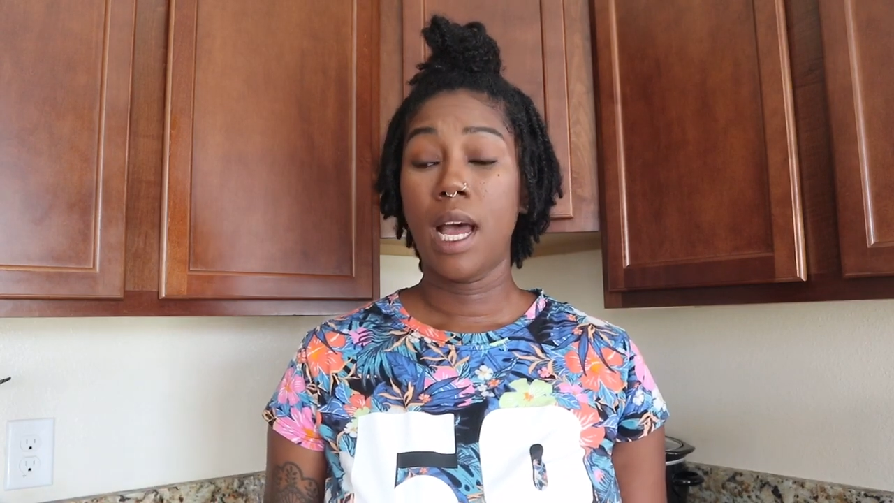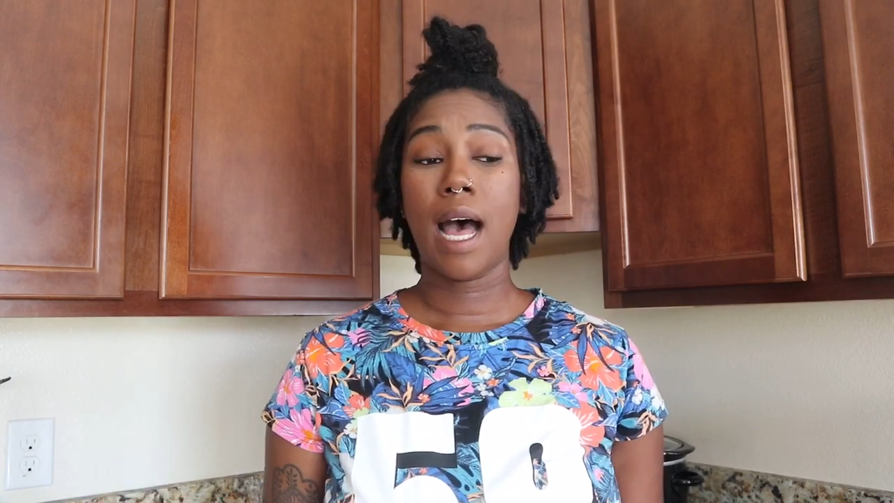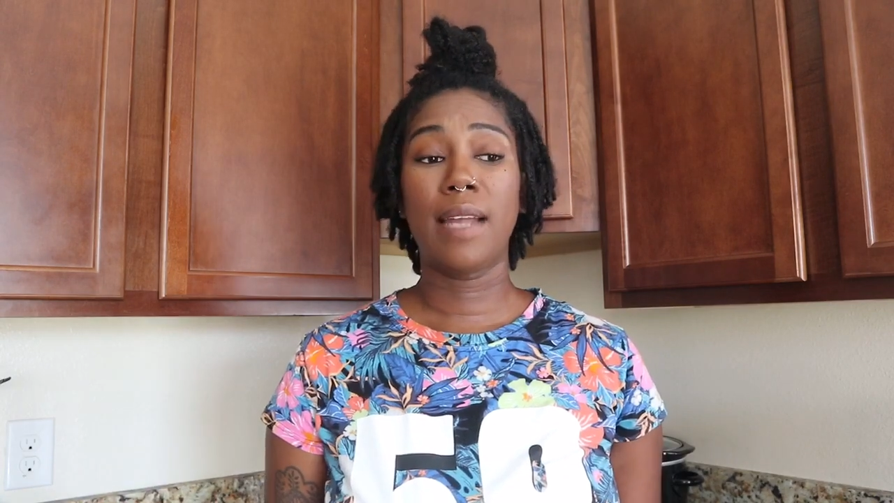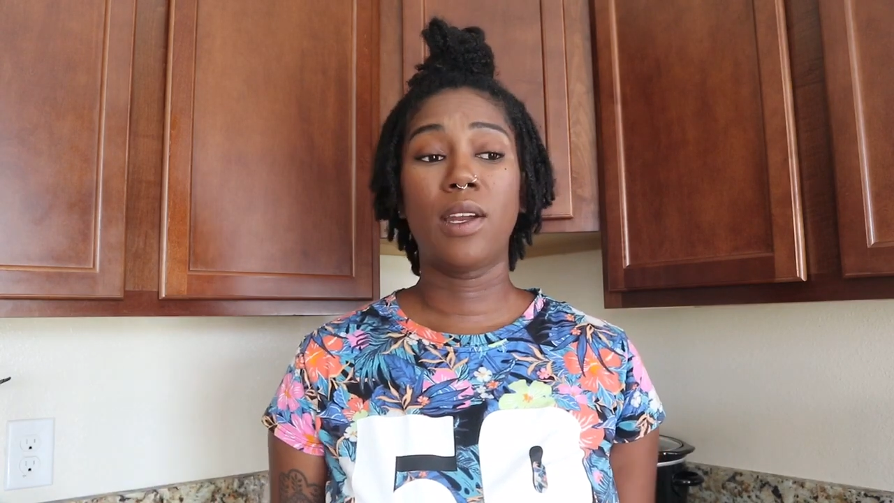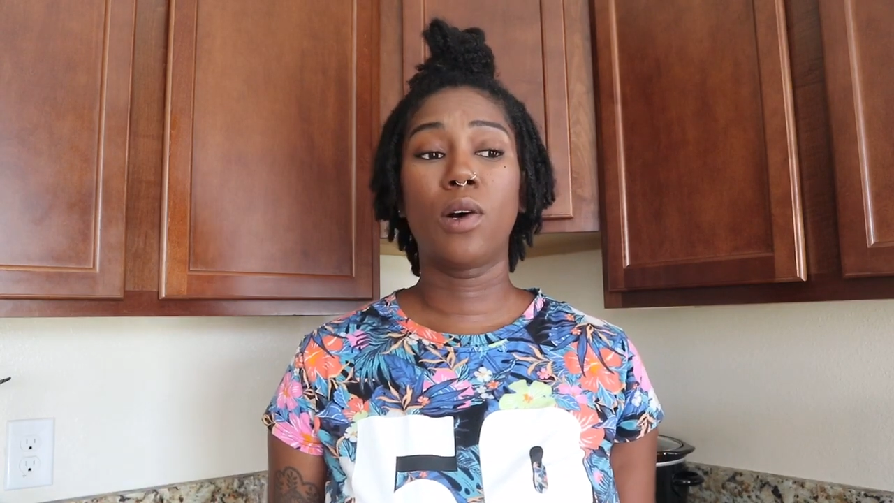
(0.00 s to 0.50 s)

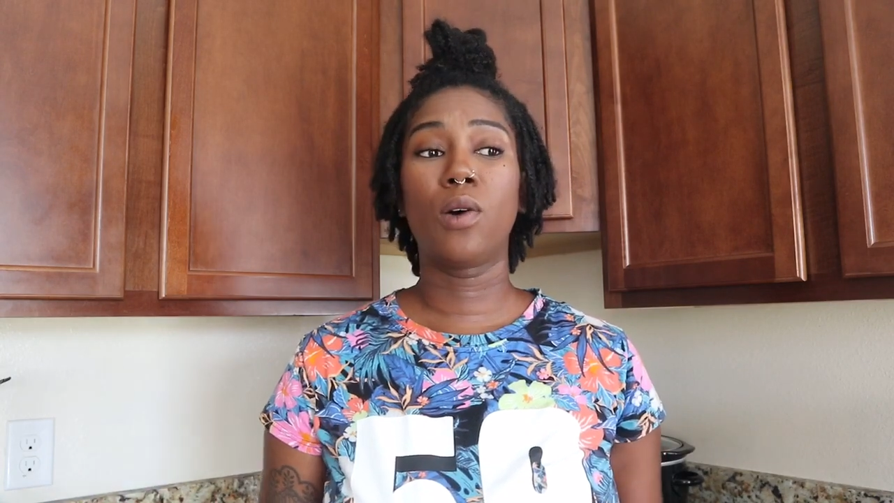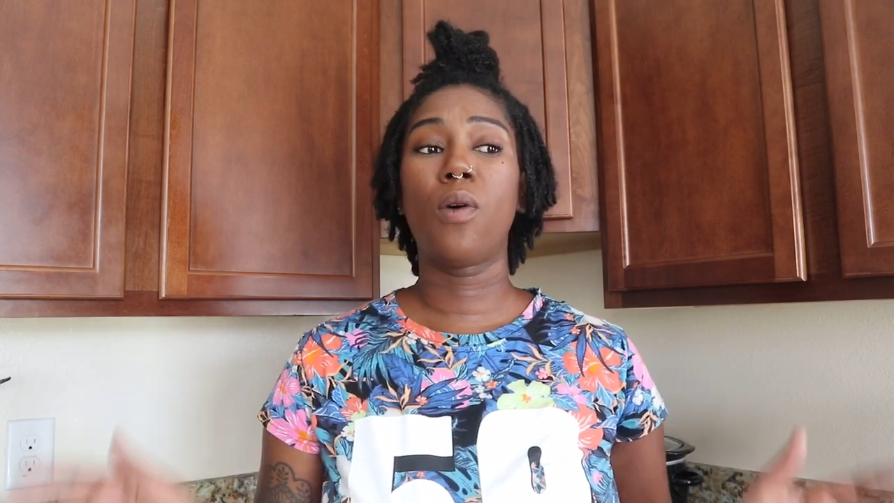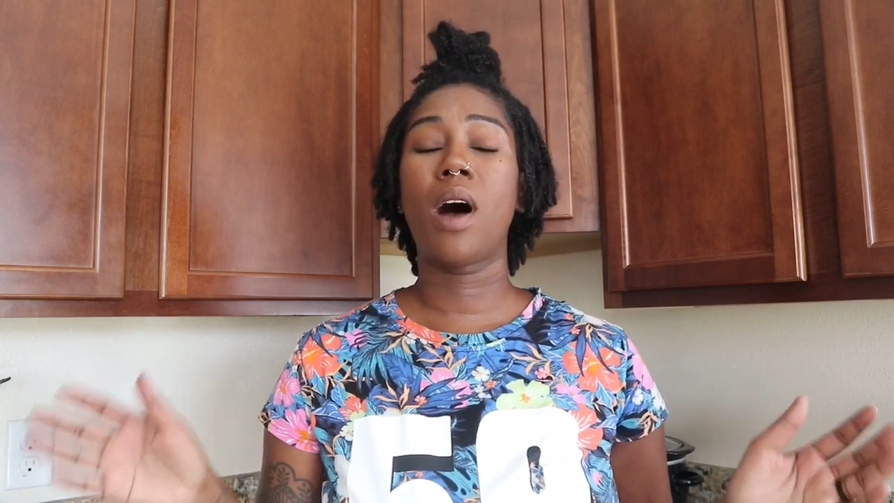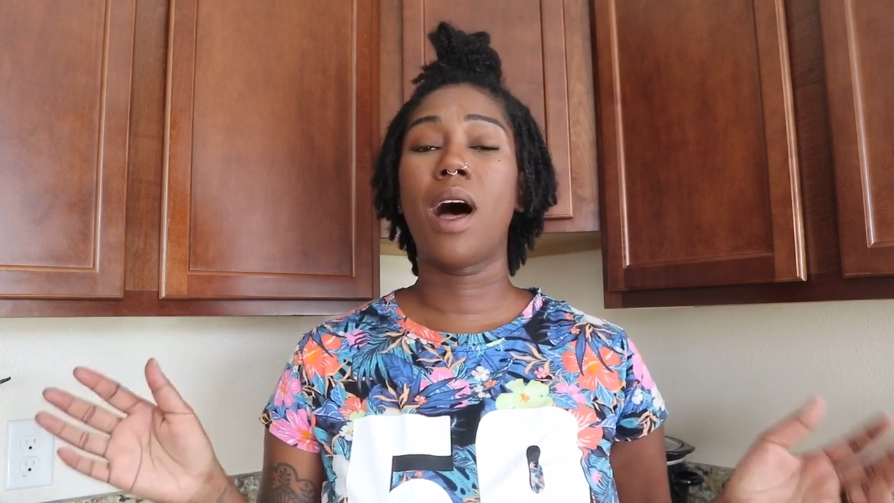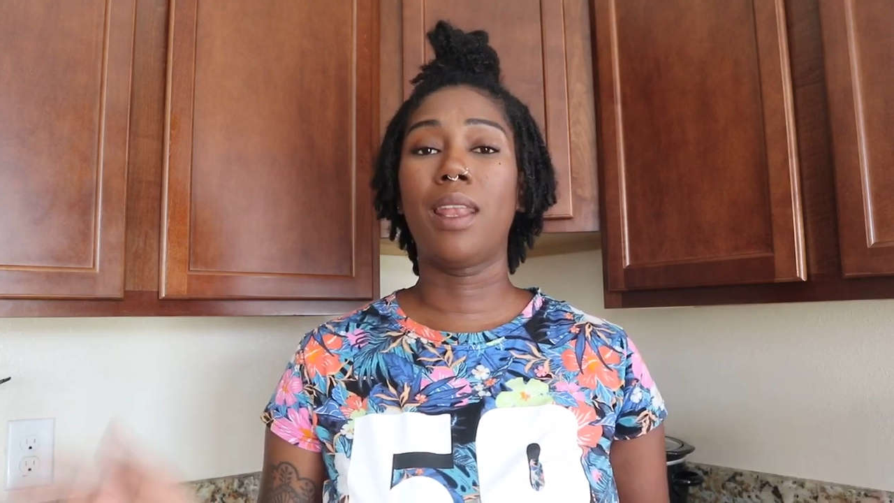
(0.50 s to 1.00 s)
I
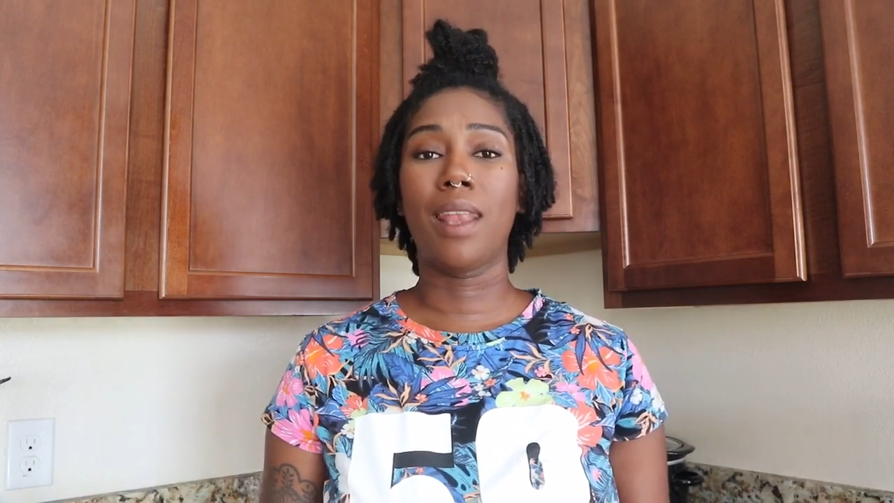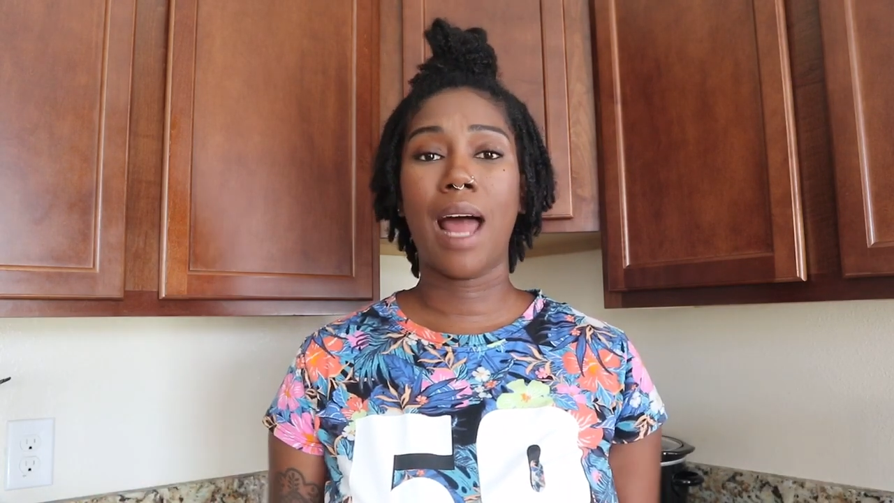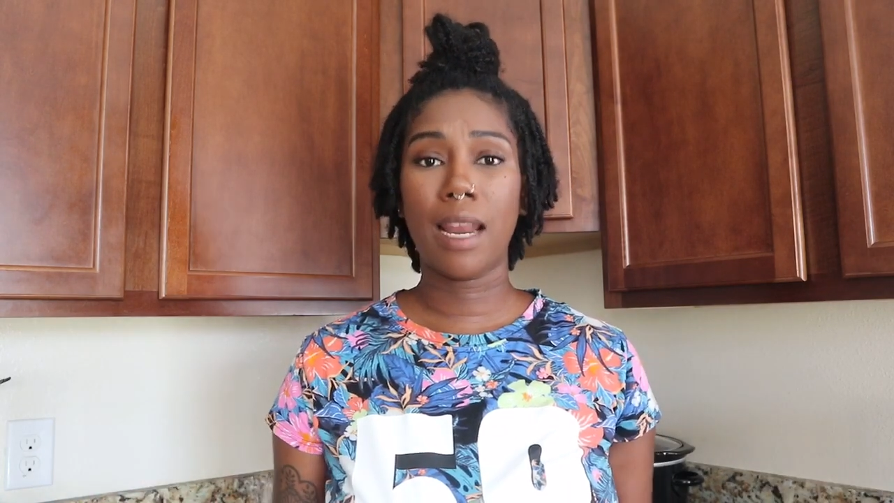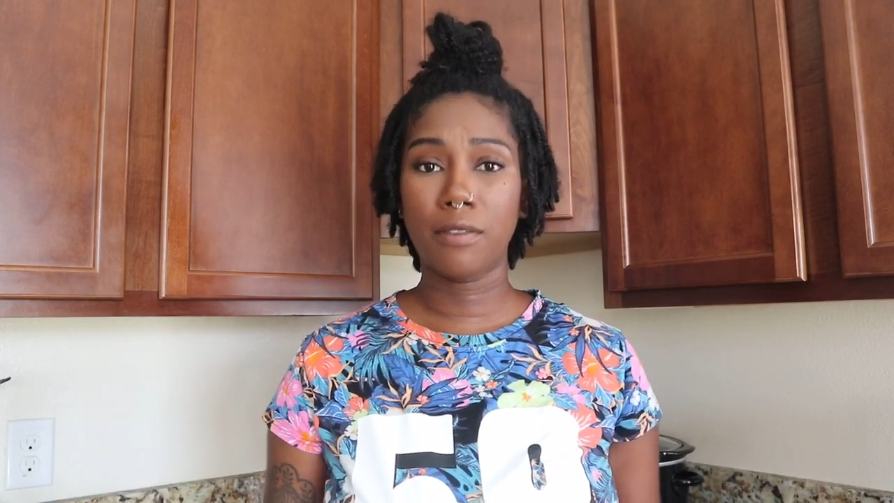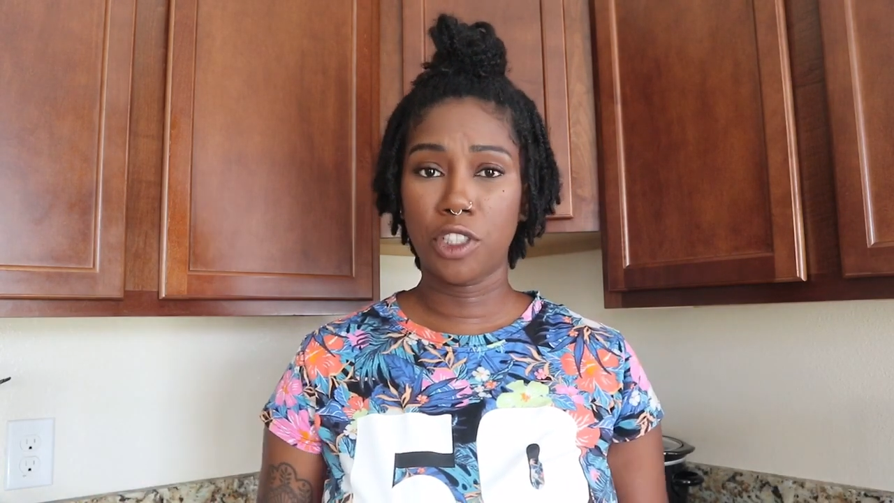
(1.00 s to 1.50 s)
know a lot of